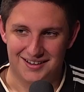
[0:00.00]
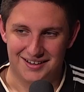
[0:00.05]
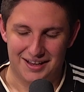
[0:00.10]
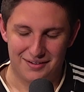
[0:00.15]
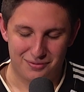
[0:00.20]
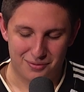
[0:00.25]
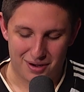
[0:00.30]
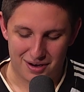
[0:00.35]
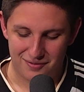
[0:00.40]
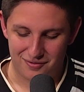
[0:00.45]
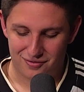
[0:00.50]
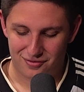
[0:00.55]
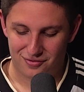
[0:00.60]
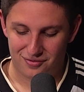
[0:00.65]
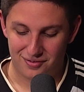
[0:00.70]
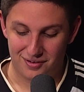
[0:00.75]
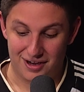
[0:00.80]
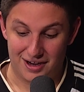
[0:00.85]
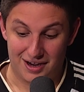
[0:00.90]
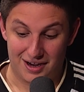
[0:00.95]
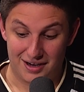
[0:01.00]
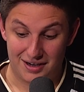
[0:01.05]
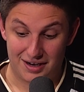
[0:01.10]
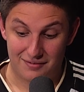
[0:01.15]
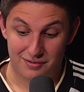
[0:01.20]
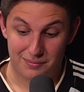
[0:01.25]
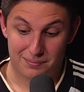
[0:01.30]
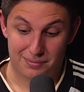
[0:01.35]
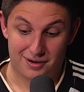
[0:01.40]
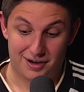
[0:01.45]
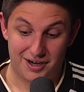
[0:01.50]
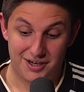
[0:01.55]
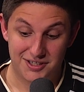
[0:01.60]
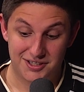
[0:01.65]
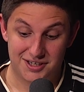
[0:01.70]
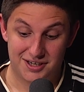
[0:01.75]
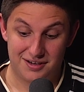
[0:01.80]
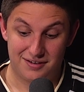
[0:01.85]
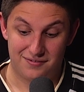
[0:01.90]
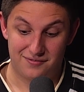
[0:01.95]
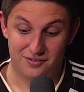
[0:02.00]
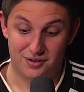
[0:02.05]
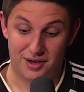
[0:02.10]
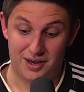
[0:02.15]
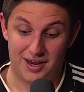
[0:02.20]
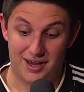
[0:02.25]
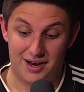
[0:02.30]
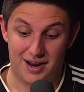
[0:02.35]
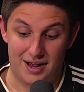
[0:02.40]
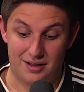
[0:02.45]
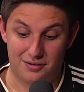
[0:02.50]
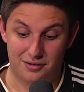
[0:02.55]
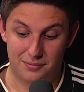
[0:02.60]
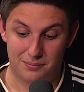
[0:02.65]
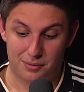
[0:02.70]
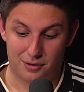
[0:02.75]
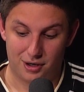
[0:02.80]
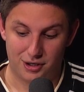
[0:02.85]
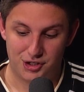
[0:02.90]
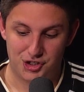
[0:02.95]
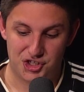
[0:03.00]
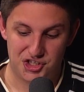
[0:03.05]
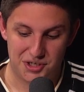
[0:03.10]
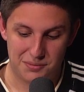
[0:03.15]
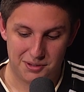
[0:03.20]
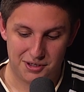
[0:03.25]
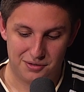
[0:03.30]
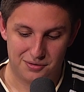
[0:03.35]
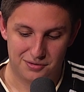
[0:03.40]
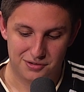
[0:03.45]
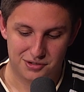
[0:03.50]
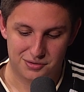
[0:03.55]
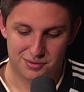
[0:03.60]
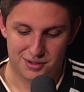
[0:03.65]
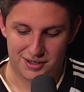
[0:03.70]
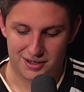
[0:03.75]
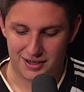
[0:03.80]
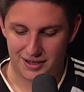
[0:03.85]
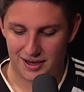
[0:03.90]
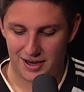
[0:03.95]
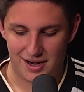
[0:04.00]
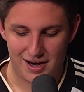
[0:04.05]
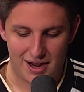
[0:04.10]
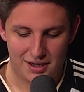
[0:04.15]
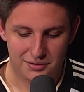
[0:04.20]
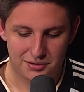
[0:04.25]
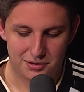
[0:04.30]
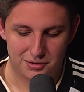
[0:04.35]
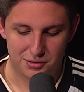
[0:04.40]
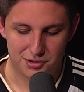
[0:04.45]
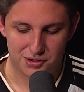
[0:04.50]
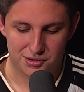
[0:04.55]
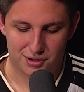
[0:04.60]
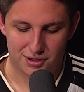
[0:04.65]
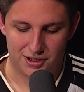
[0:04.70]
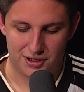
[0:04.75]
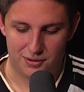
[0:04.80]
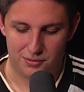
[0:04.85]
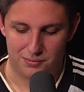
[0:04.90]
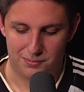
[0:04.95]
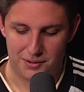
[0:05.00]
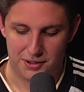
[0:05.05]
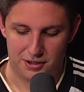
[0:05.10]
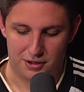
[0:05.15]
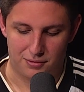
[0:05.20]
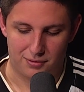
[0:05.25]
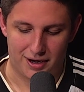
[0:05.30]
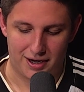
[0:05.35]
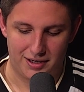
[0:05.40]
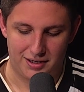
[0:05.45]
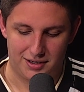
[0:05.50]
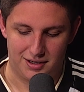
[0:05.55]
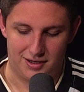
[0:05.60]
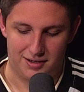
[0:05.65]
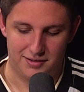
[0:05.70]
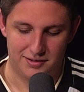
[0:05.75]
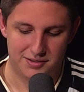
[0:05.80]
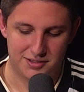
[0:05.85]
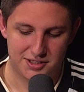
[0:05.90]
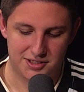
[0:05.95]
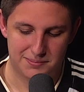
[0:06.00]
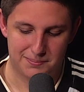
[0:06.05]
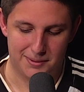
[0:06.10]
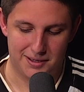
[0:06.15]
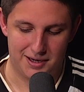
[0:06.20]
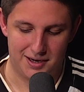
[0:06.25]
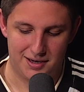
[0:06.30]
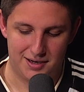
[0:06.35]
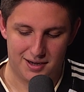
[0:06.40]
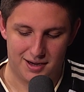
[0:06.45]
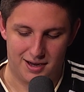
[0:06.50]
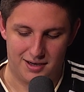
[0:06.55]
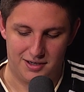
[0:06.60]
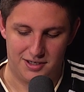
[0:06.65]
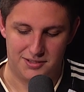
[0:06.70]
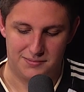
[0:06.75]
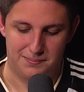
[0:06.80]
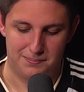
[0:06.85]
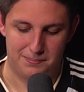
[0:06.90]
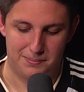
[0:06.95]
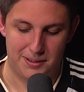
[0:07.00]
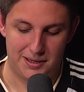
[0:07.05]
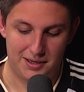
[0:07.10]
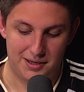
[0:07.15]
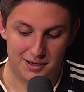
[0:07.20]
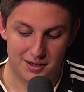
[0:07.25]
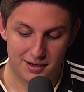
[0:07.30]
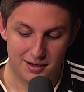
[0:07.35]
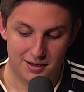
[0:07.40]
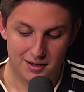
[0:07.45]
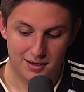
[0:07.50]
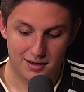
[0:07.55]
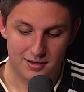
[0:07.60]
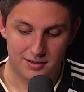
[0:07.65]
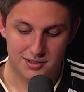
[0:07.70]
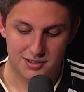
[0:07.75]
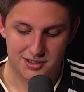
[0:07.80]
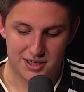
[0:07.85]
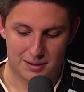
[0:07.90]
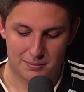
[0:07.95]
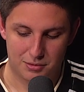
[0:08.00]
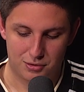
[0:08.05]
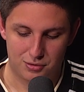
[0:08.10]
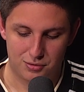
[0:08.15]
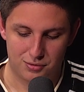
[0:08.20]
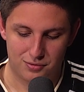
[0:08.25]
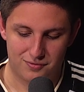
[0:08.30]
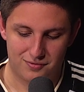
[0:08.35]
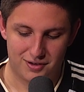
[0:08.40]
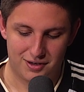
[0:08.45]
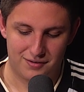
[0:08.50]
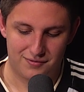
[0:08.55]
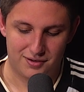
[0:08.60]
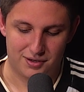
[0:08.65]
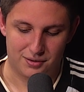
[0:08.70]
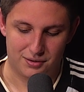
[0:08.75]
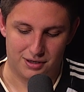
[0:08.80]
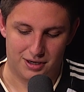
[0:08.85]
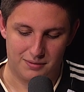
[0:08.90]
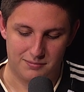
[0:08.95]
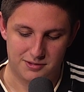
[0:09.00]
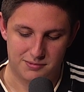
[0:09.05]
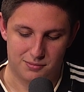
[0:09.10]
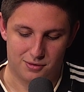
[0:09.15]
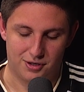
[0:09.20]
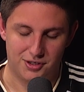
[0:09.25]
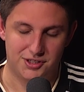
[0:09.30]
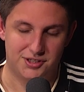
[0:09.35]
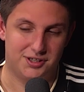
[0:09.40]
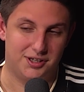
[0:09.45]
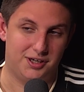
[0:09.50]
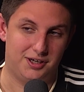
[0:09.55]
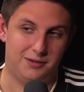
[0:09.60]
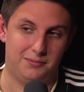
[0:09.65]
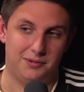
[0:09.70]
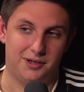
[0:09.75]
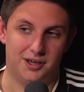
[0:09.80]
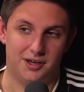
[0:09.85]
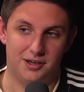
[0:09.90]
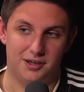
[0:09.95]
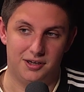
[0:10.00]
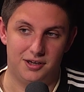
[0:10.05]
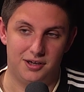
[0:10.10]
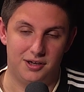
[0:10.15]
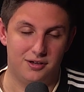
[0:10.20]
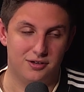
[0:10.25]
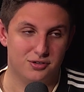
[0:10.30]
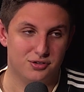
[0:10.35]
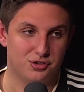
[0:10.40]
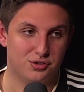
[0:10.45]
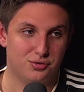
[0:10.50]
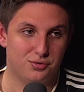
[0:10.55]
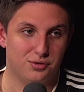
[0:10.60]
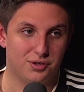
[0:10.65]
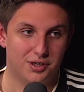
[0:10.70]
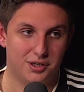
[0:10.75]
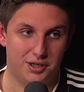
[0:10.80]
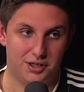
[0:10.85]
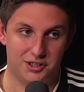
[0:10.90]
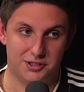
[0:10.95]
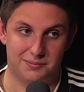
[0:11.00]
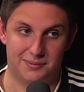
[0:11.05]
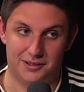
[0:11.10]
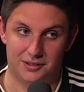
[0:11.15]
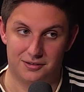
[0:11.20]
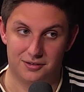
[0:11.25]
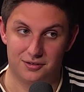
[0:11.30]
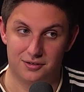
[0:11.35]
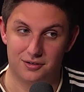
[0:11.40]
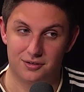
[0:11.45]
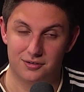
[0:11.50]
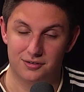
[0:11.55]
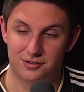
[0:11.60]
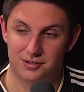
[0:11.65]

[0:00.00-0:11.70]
Another one, another praise here for Ed Allen by Jimmy on Twitter. Ed Allen looks like he could be a great get, speed, and he's big. Some good VFL games might see him get a gig sooner than expected.